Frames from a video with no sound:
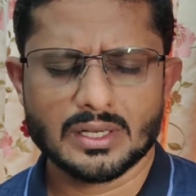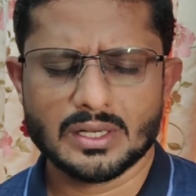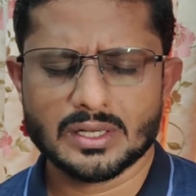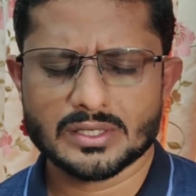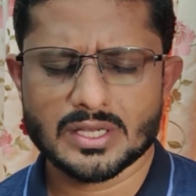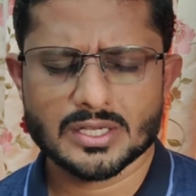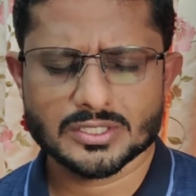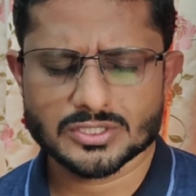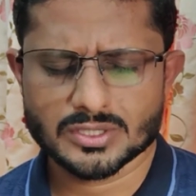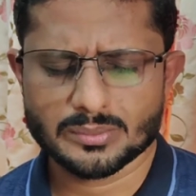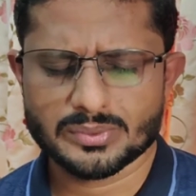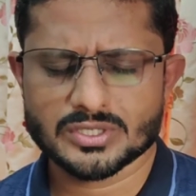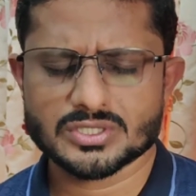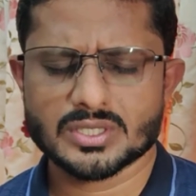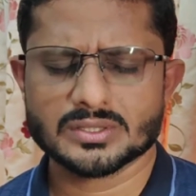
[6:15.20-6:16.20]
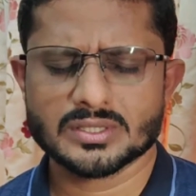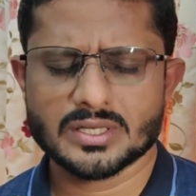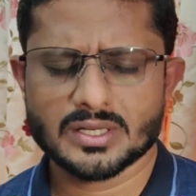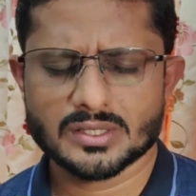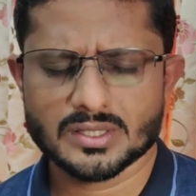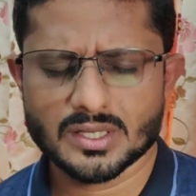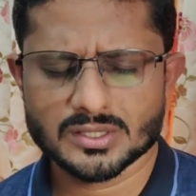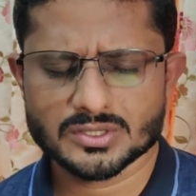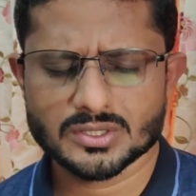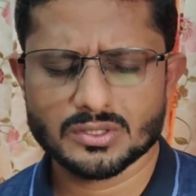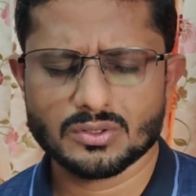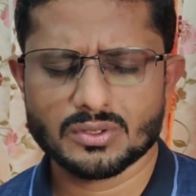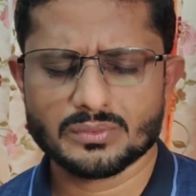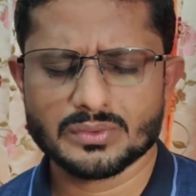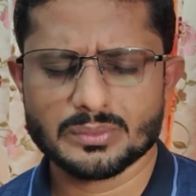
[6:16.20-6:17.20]
Akanksha, Prashant, and Akanksha,
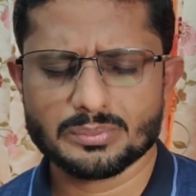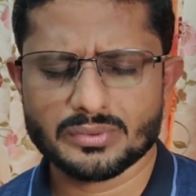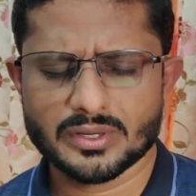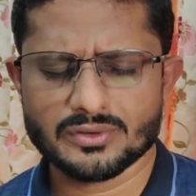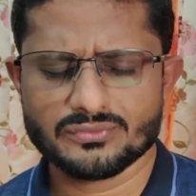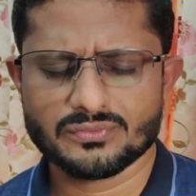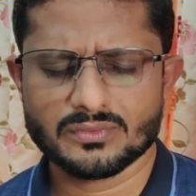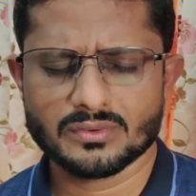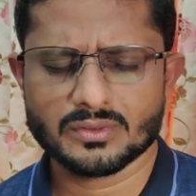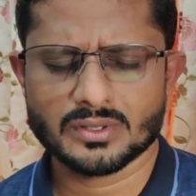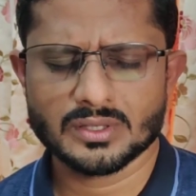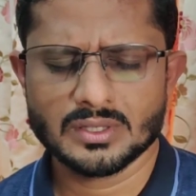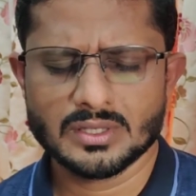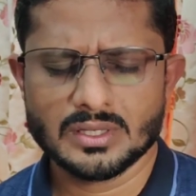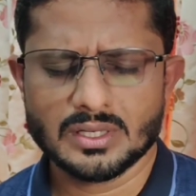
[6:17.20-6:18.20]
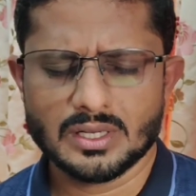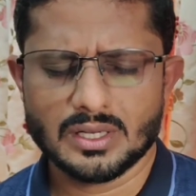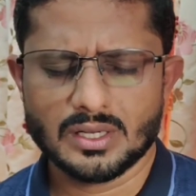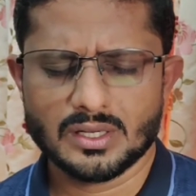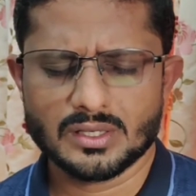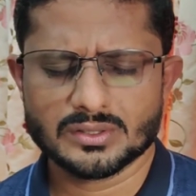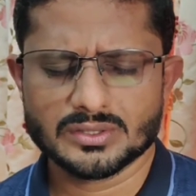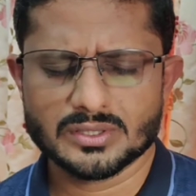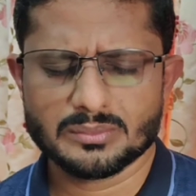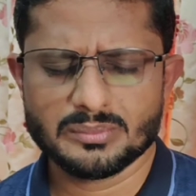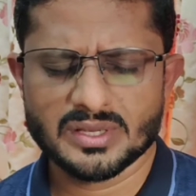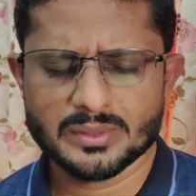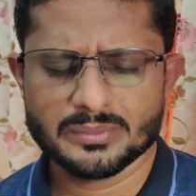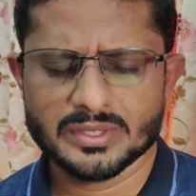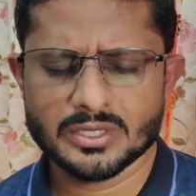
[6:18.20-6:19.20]
Lord, we pray for their
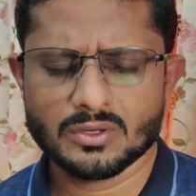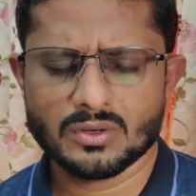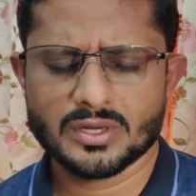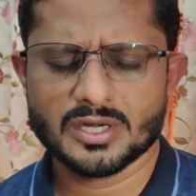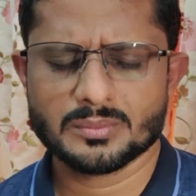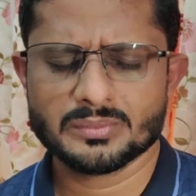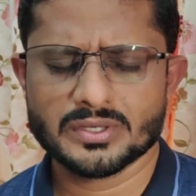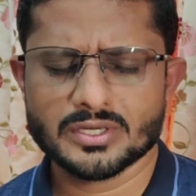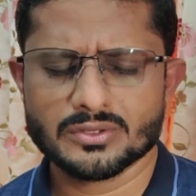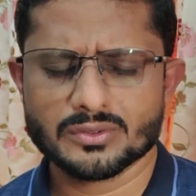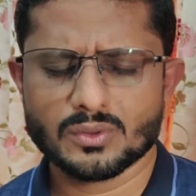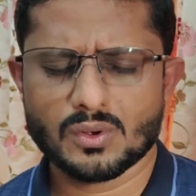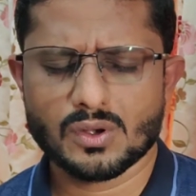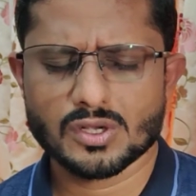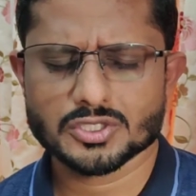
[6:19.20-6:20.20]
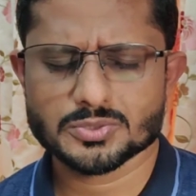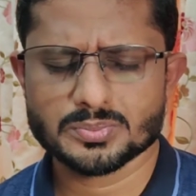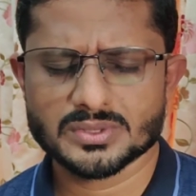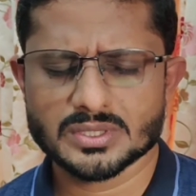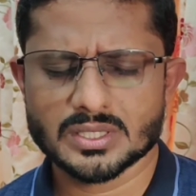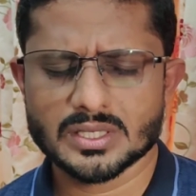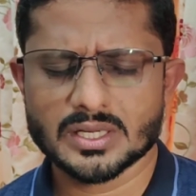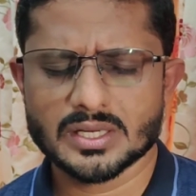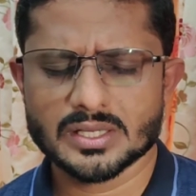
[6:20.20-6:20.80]
baby, Lord, admitted in the hospital.